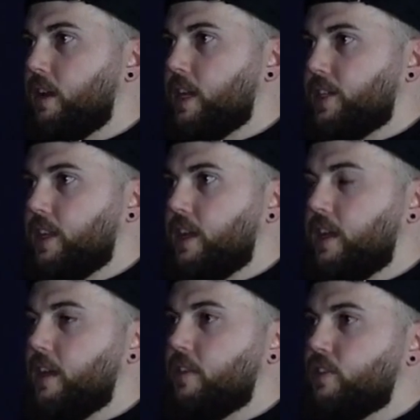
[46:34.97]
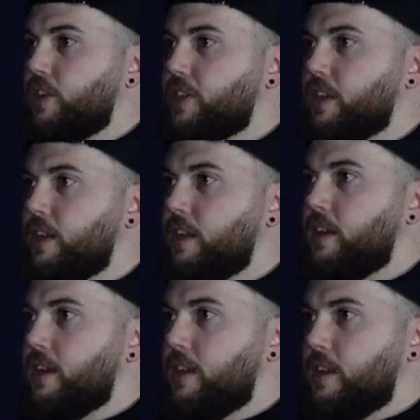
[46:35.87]
the history of their
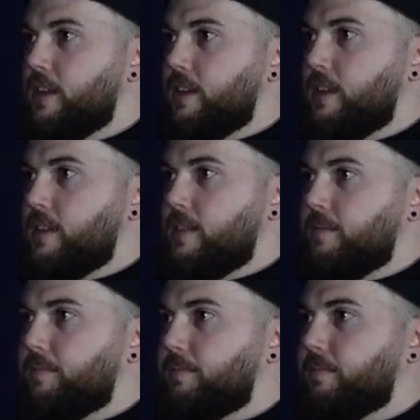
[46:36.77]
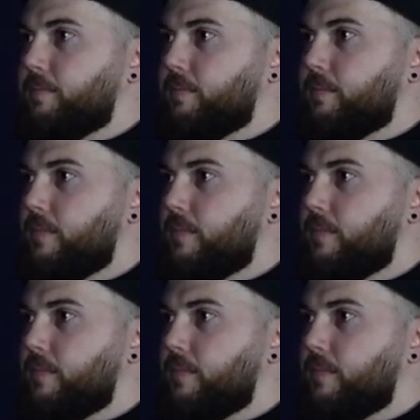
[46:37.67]
nutrition? So I always just